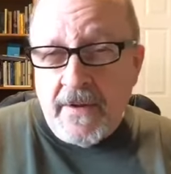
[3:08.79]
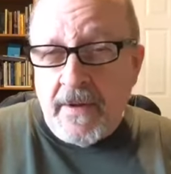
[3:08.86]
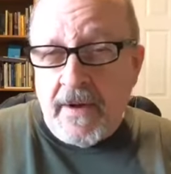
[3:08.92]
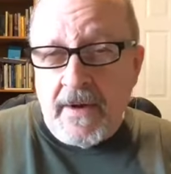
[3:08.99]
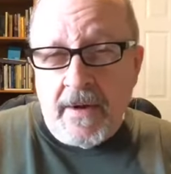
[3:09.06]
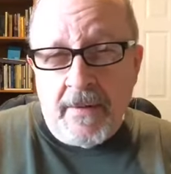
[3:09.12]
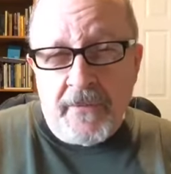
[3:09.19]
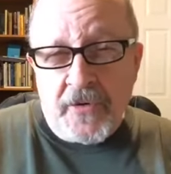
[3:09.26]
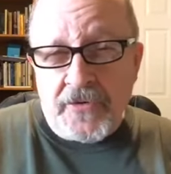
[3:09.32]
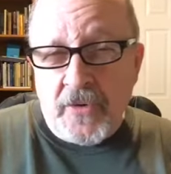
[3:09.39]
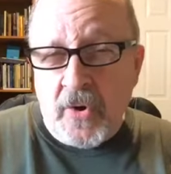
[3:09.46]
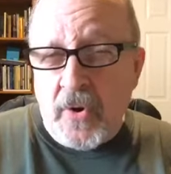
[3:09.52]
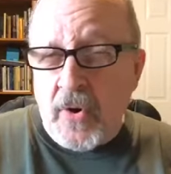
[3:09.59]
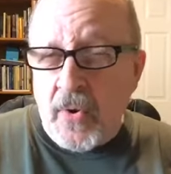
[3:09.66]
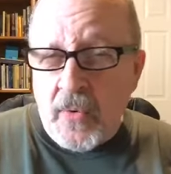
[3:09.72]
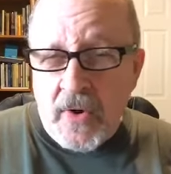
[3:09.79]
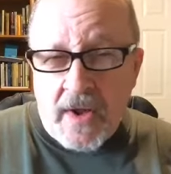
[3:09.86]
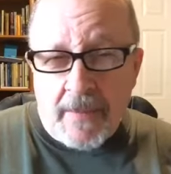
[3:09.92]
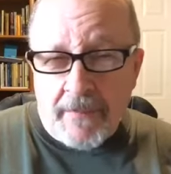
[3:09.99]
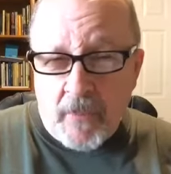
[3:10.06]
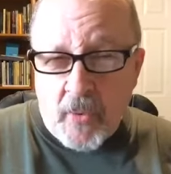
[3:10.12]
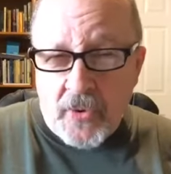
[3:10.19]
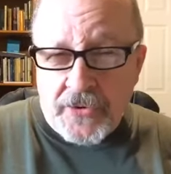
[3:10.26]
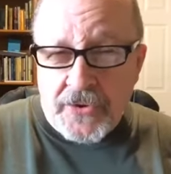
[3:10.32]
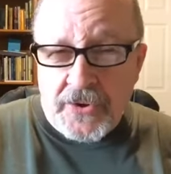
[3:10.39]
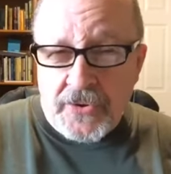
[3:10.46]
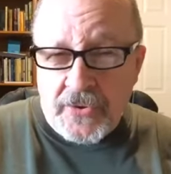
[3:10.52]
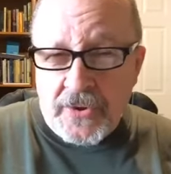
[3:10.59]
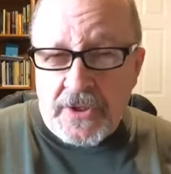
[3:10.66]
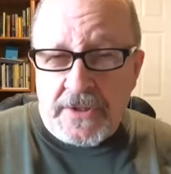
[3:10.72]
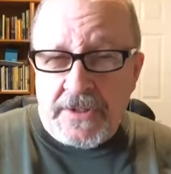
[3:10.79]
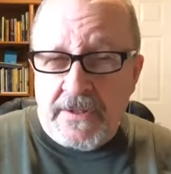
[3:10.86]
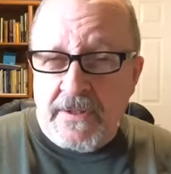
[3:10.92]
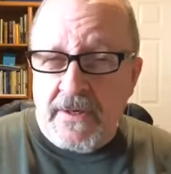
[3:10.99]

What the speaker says: There's a whole lot more to it